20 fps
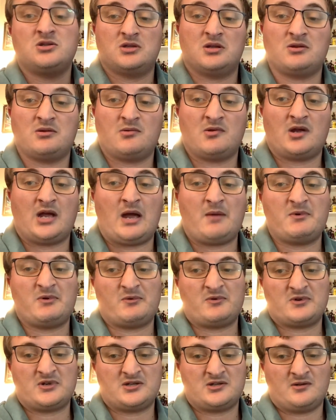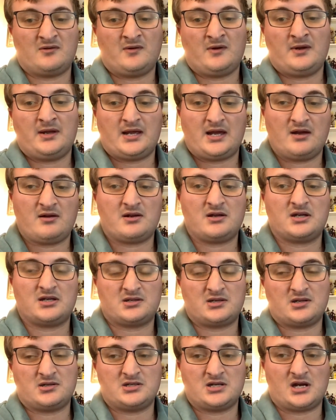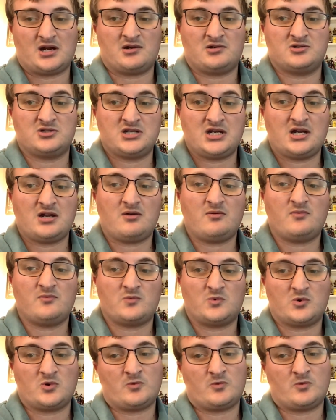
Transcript: Then happy birthday to Erika. You can check our channel